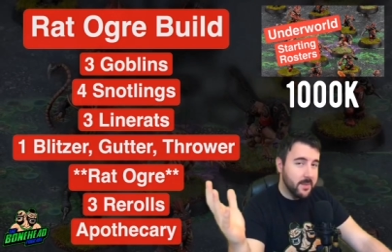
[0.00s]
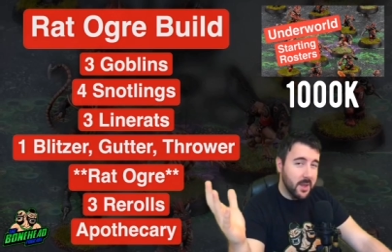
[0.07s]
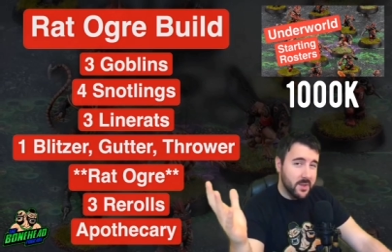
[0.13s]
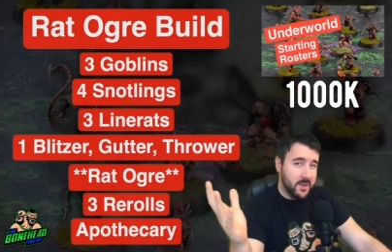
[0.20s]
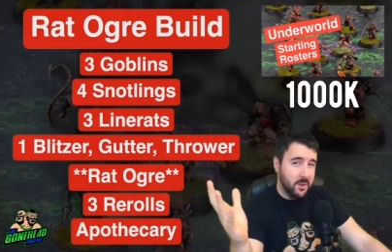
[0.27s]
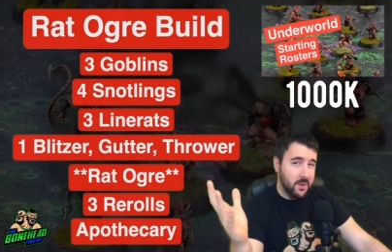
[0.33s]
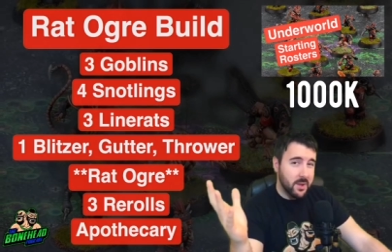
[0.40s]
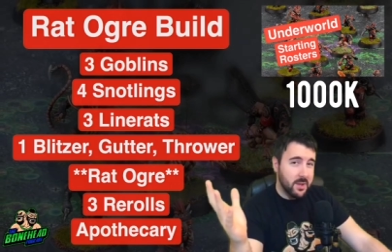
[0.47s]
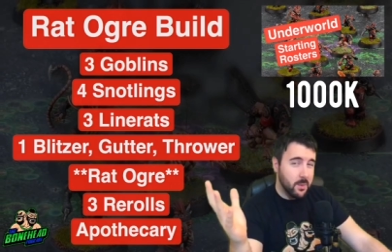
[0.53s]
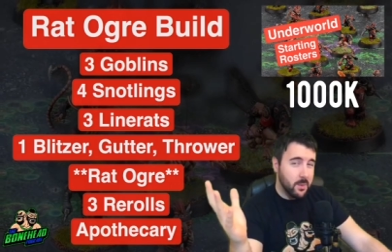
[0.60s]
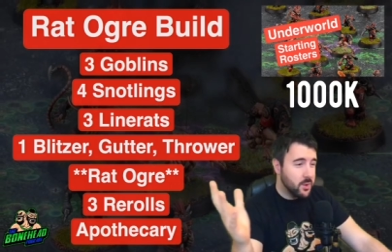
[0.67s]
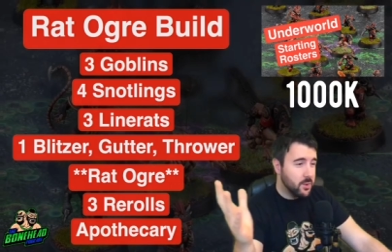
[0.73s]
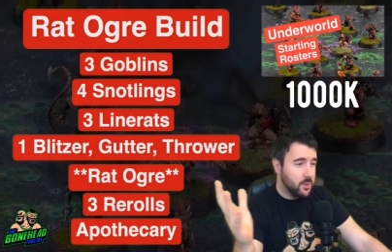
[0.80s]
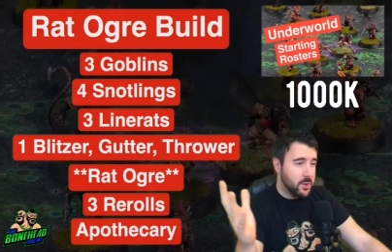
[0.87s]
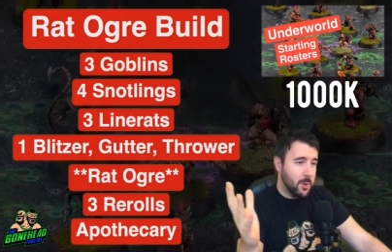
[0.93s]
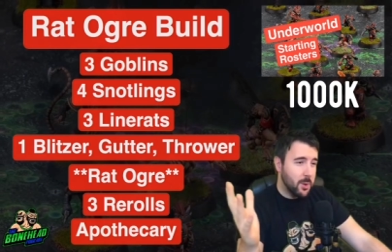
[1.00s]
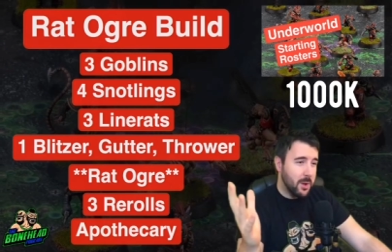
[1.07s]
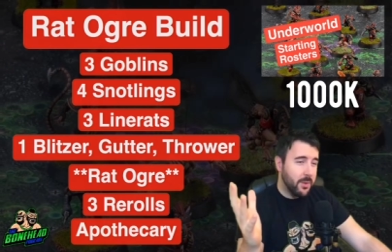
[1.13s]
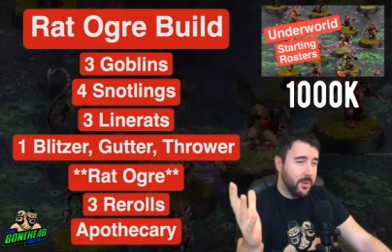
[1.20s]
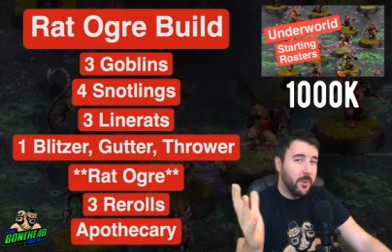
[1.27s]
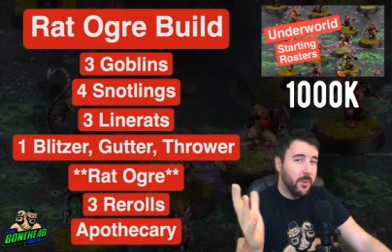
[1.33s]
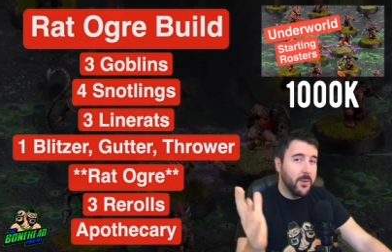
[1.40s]
A Snotling that was your
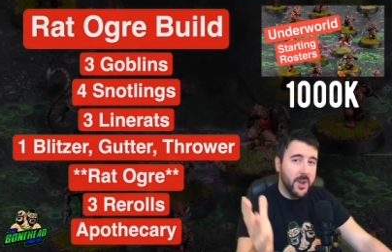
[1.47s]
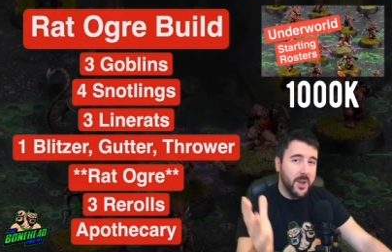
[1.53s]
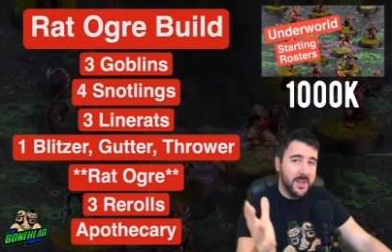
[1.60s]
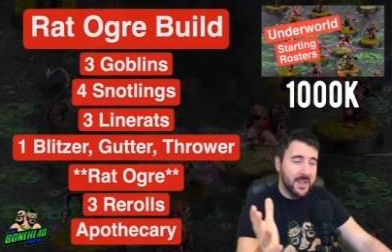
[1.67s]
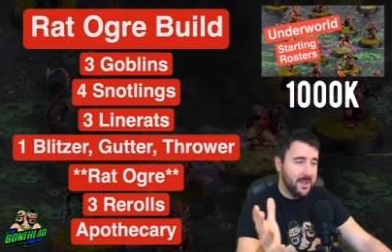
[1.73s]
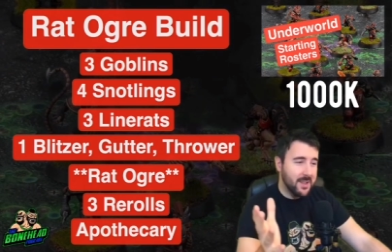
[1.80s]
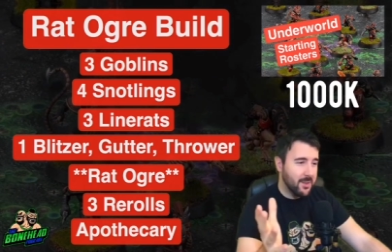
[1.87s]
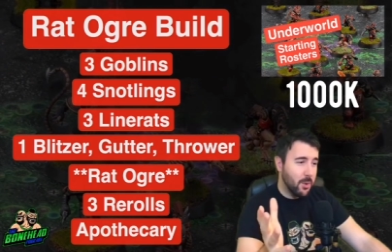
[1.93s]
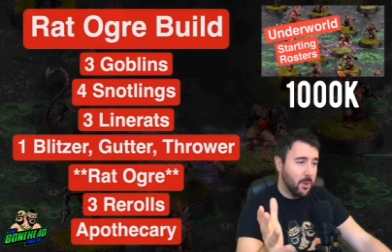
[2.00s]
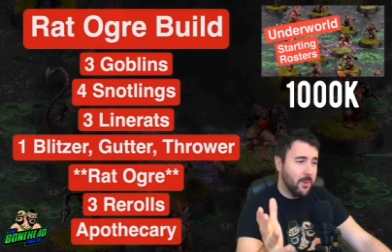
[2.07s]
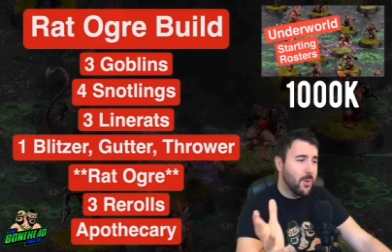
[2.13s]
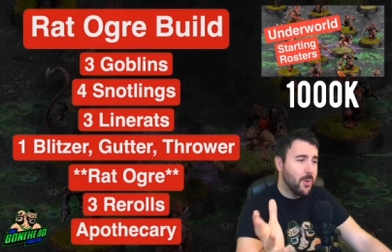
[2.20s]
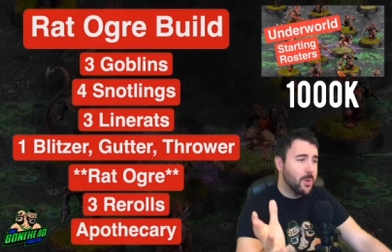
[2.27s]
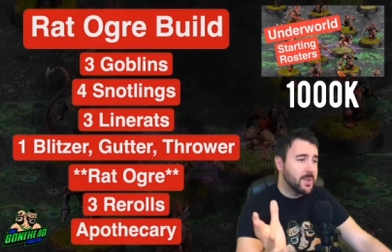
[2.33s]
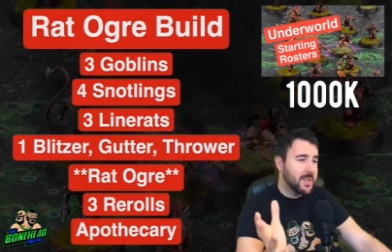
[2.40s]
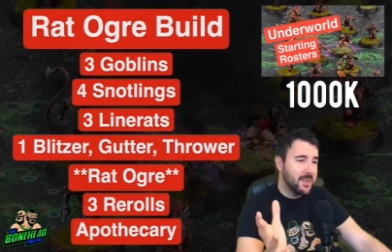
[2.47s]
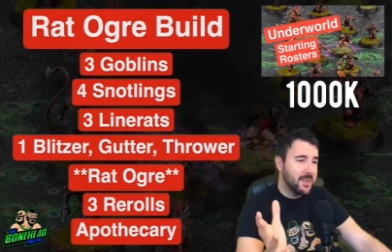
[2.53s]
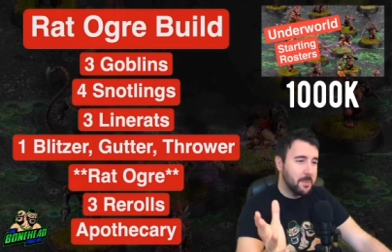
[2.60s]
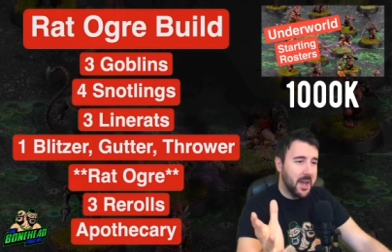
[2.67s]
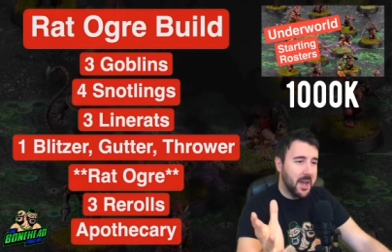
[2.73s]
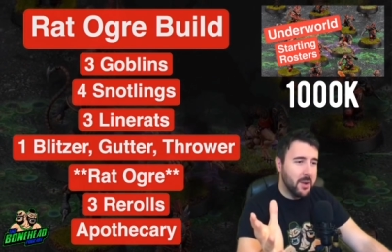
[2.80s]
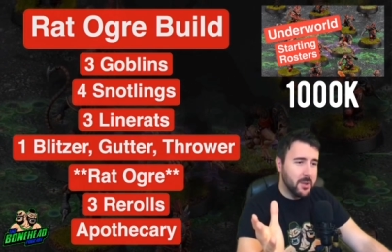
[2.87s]
12th or 13th or
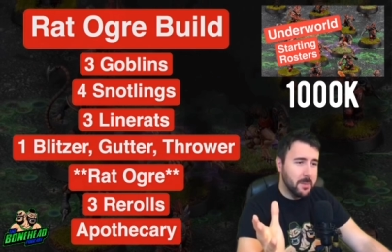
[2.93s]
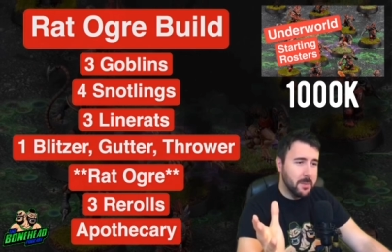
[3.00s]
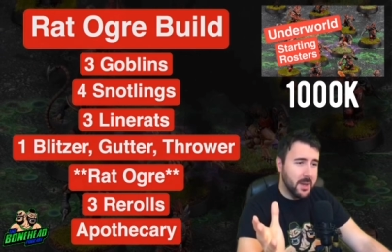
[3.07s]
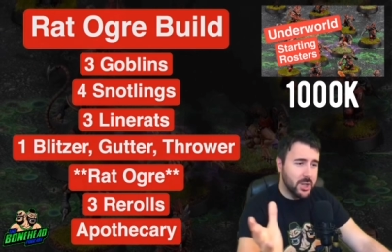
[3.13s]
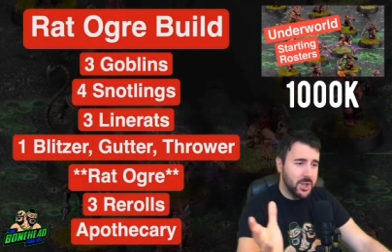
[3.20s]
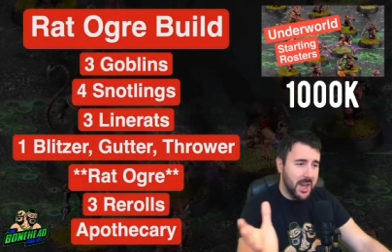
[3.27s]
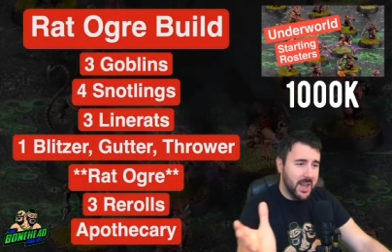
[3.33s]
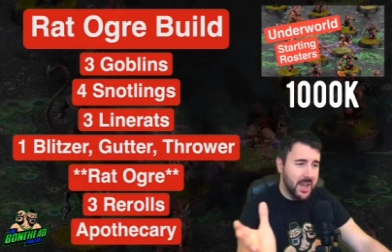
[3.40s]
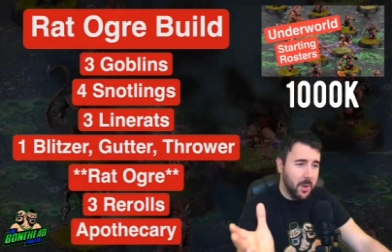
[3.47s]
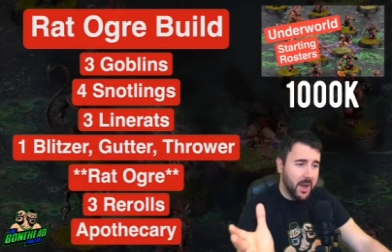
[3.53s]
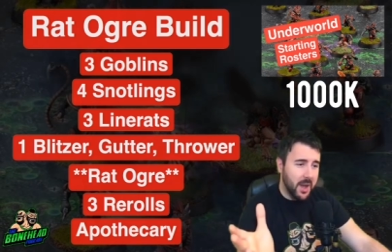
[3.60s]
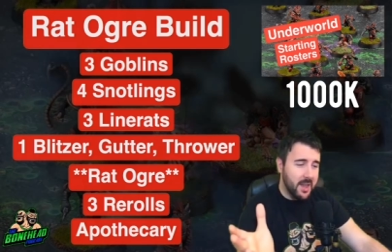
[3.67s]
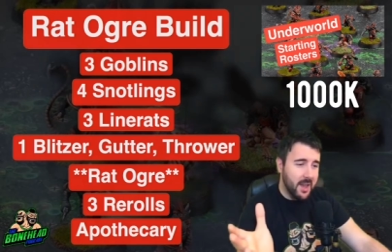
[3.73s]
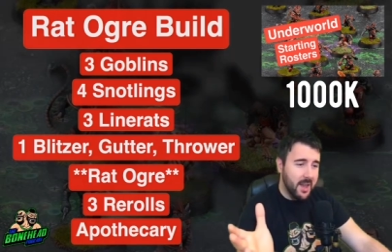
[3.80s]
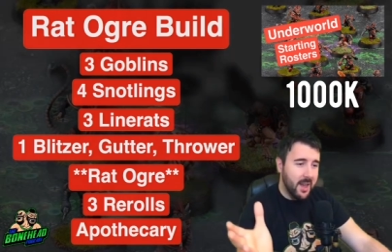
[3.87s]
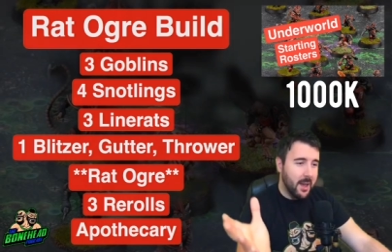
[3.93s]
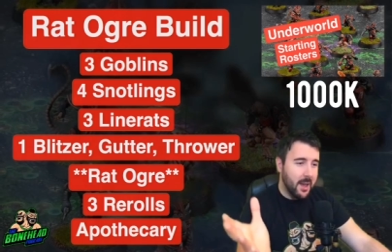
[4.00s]
14th player on the pitch anyway